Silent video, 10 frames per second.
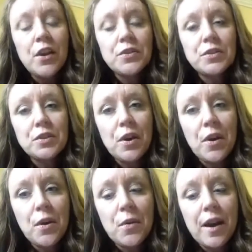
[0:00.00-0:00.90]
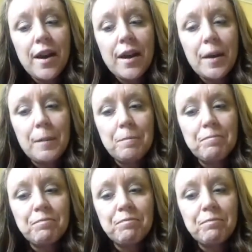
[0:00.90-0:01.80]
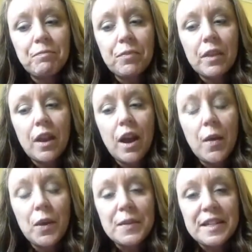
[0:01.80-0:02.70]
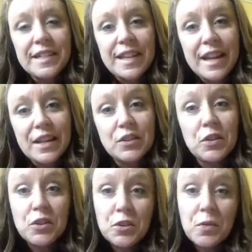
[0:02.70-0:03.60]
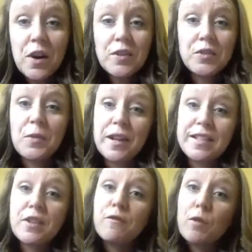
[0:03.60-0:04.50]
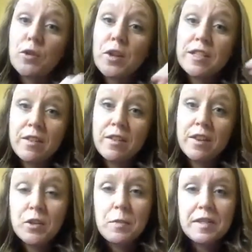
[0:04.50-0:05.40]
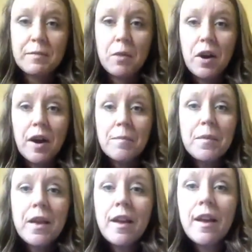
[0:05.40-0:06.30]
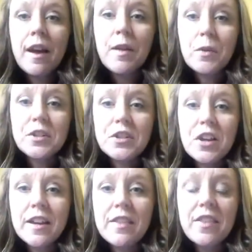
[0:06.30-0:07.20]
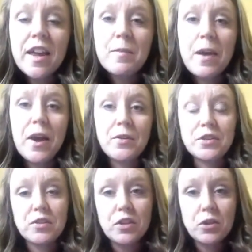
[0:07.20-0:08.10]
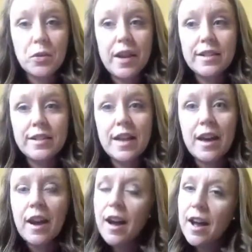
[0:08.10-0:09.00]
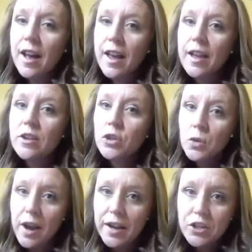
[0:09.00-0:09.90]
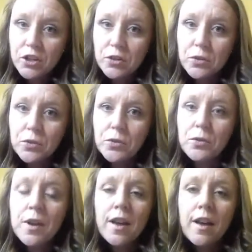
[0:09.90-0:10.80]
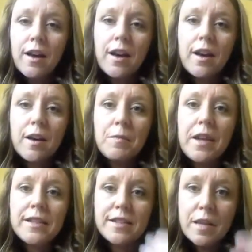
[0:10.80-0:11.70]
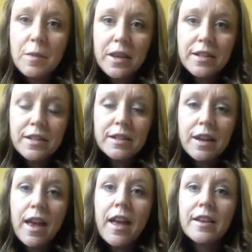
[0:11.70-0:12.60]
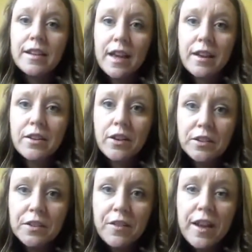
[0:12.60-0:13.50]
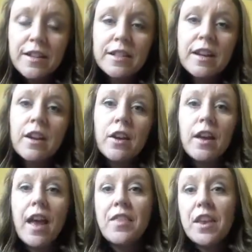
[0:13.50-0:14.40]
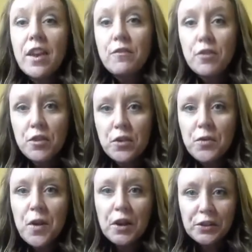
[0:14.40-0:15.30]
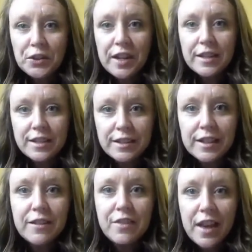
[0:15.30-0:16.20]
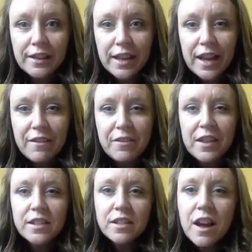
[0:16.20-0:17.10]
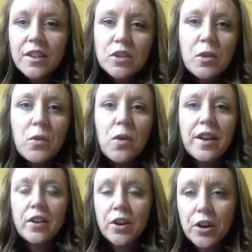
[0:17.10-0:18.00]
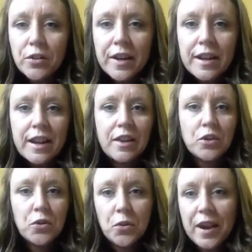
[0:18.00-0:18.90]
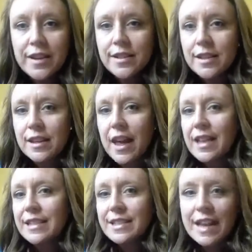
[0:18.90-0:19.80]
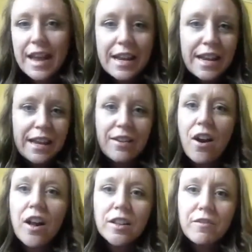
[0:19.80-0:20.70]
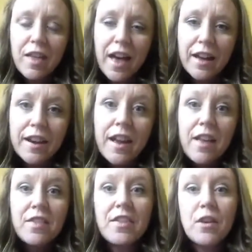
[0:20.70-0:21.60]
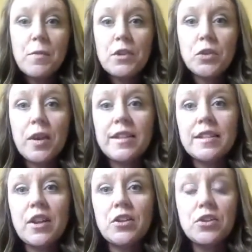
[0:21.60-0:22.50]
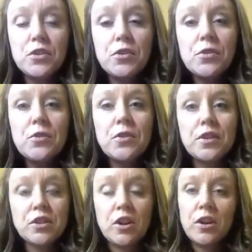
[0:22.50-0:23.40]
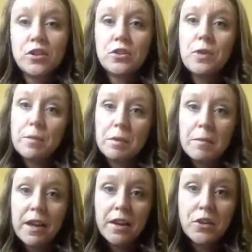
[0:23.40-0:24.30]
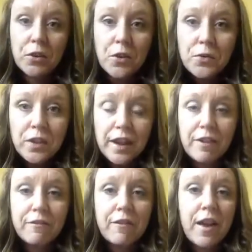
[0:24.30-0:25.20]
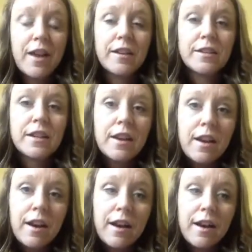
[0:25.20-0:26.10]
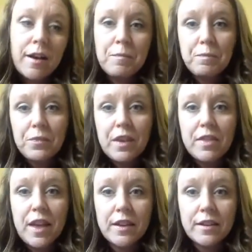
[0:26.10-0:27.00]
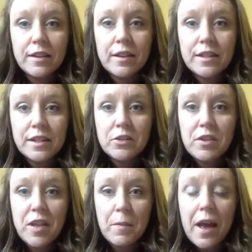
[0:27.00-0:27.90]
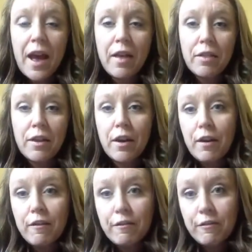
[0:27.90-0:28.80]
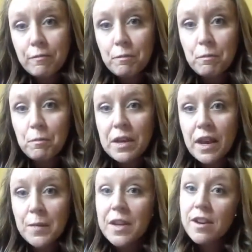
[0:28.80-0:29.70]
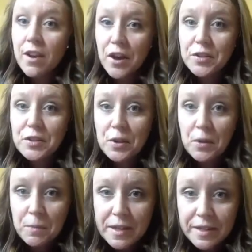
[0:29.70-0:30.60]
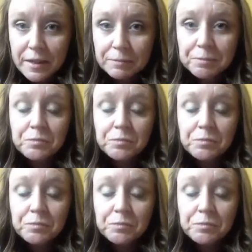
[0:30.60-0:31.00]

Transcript: So what I was going to say is you also, when I say the 4 traits of the not so busy mom, we're talking then about the traits that I try to exhibit and again cultivate. And then if you are looking to live that life that's not so quite hurried and crazy and zany and all of that, then that would be traits that you could start to implement in your own life and then continue down that path of becoming not so busy.